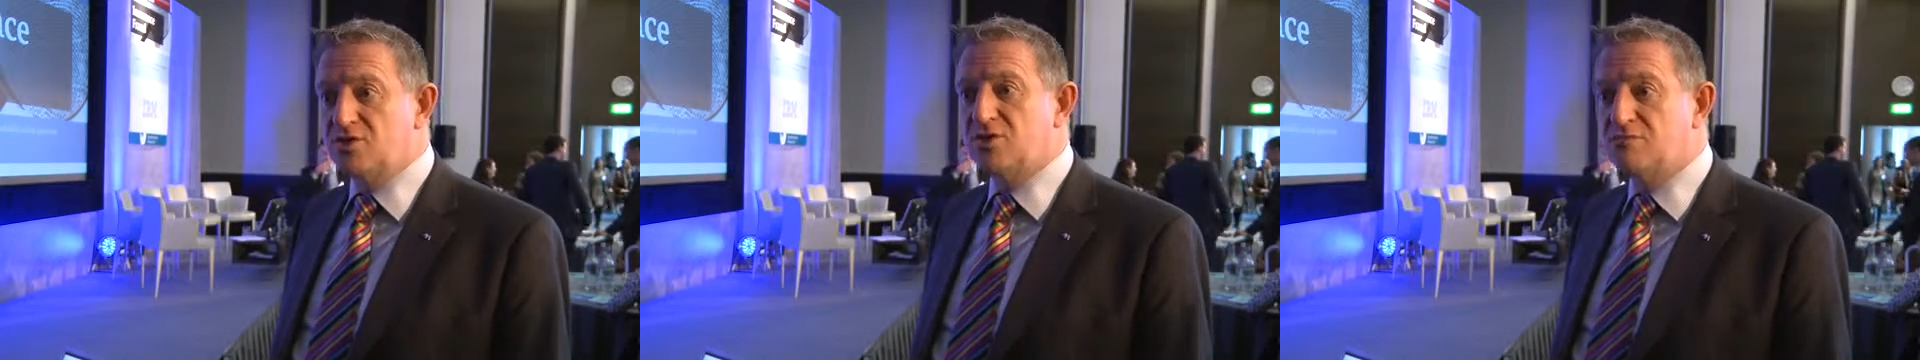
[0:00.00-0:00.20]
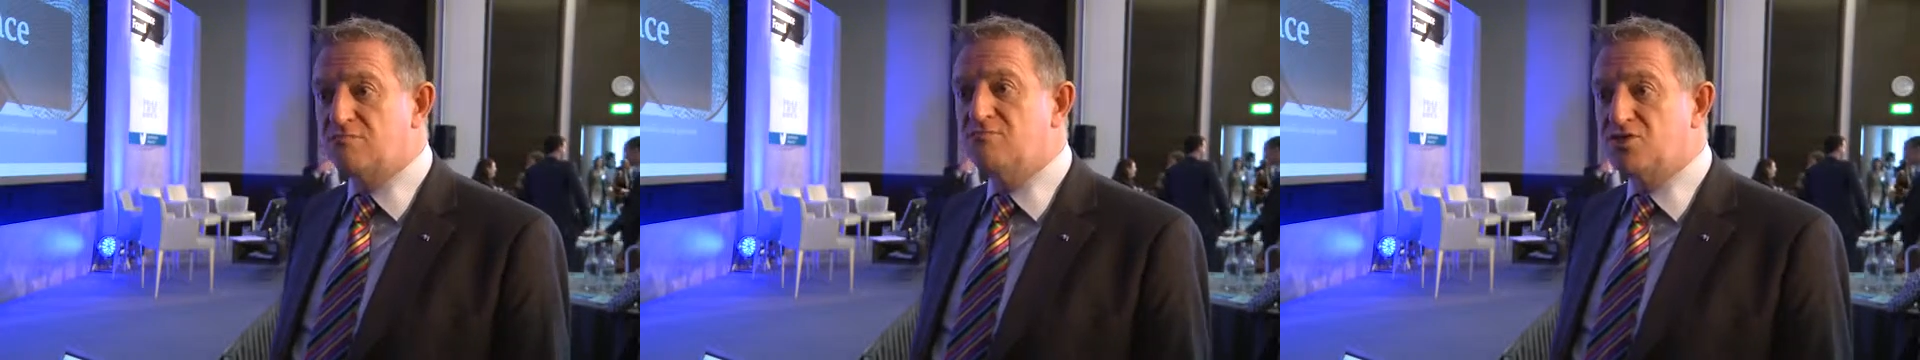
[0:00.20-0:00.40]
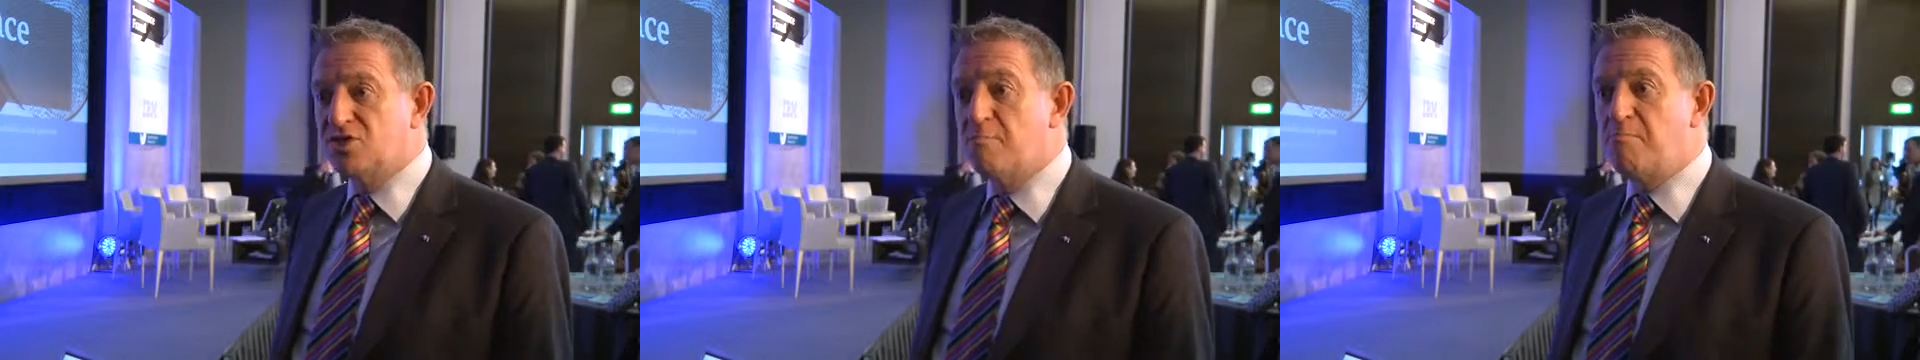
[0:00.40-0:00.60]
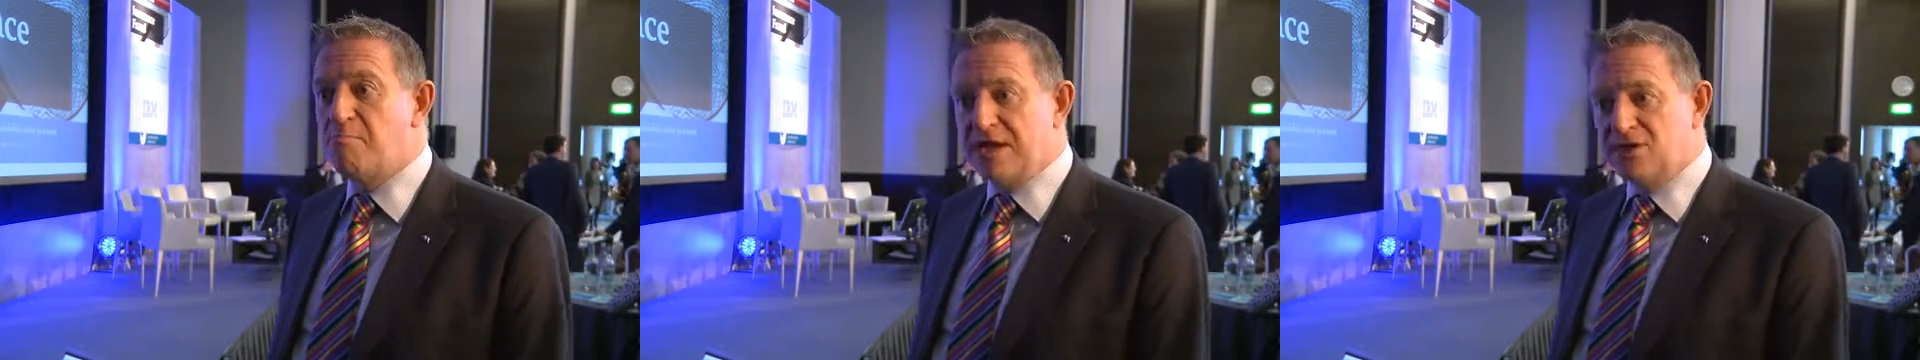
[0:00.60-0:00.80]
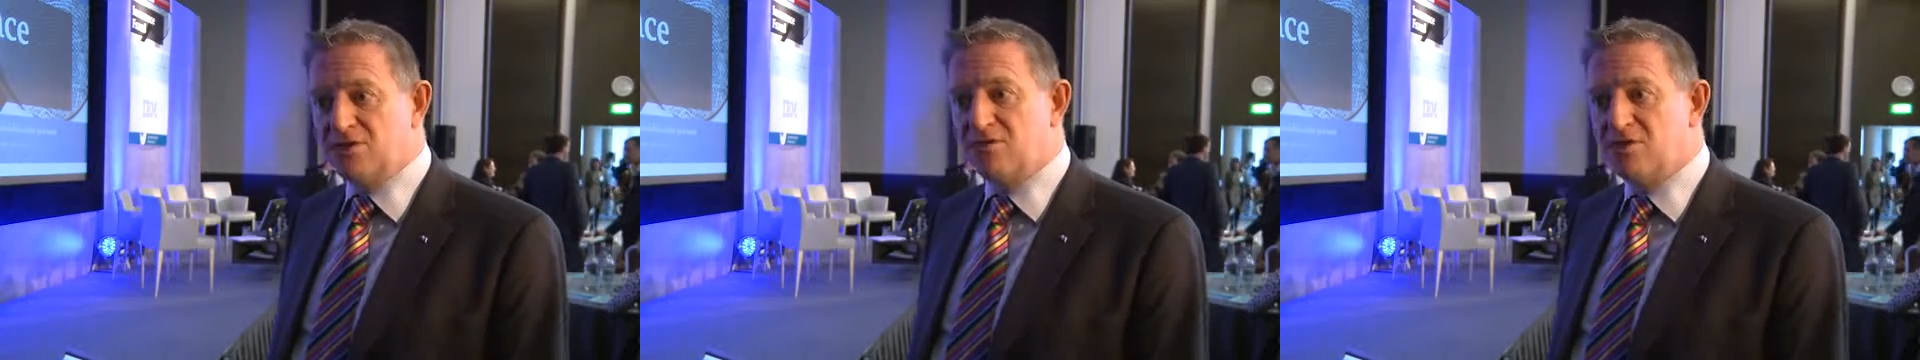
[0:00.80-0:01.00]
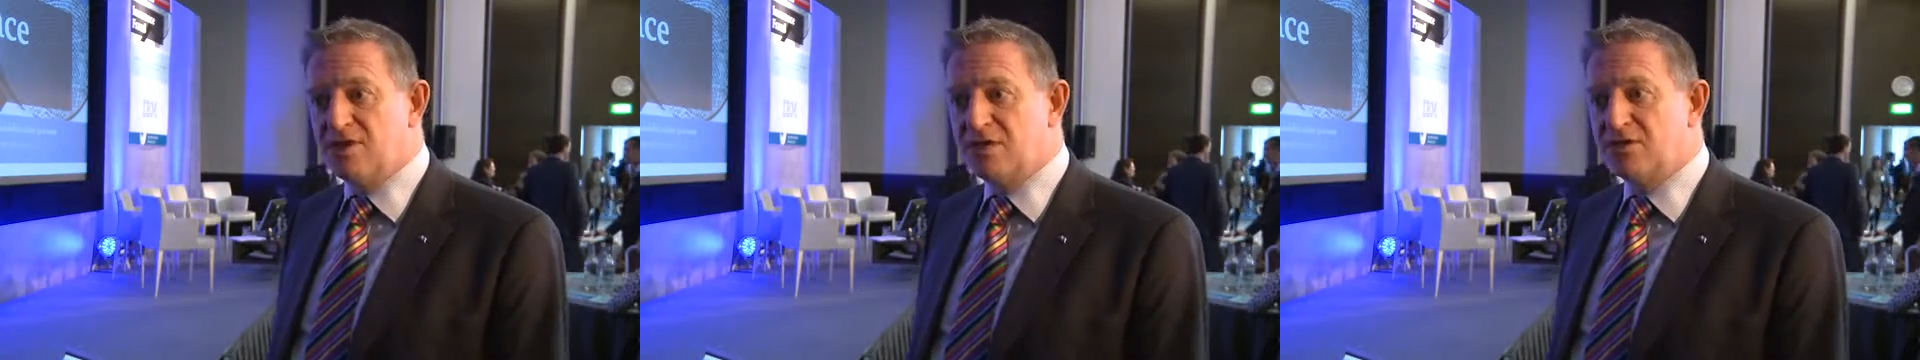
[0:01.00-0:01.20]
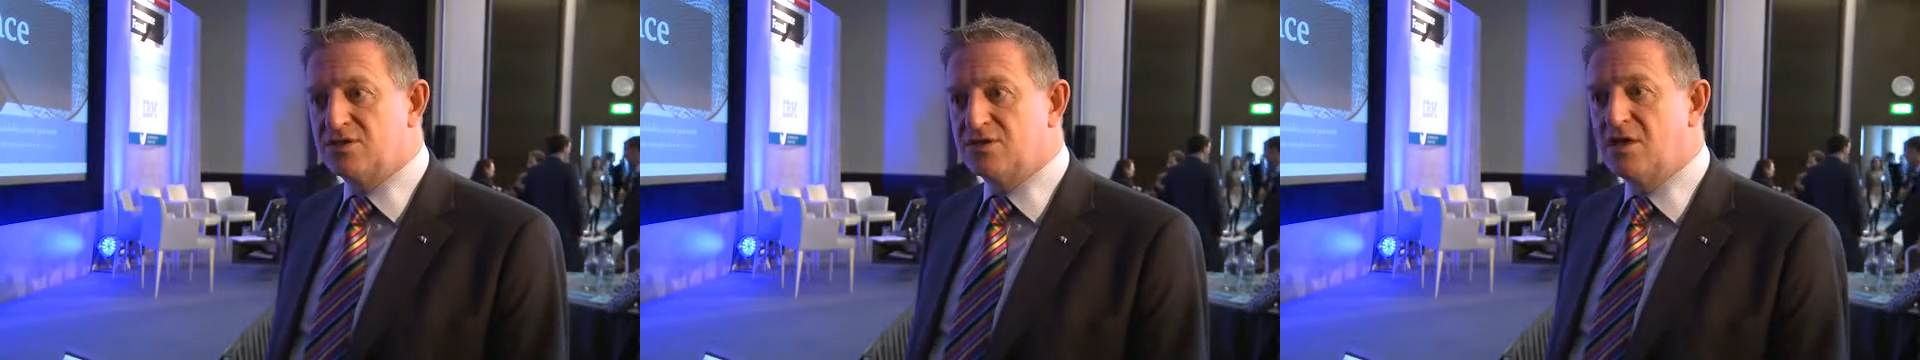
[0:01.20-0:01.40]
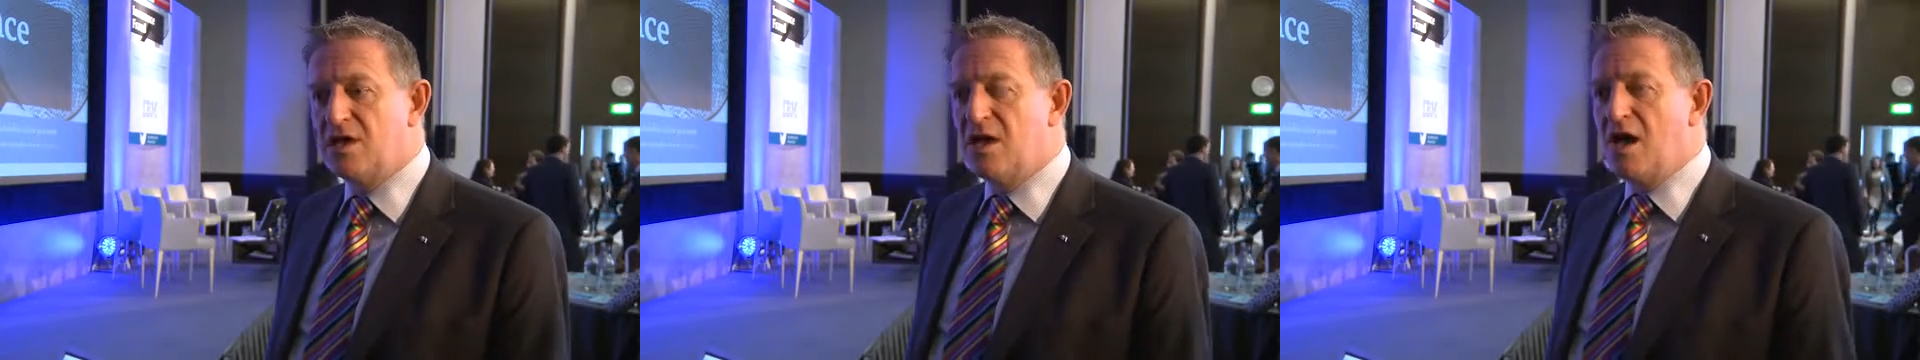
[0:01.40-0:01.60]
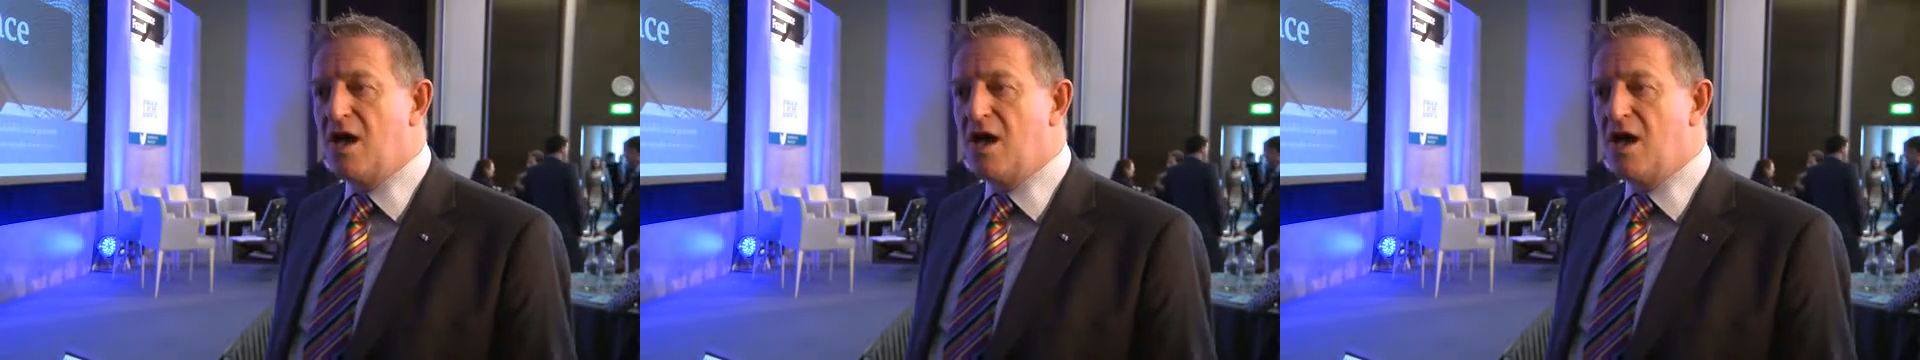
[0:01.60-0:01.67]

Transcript: some better things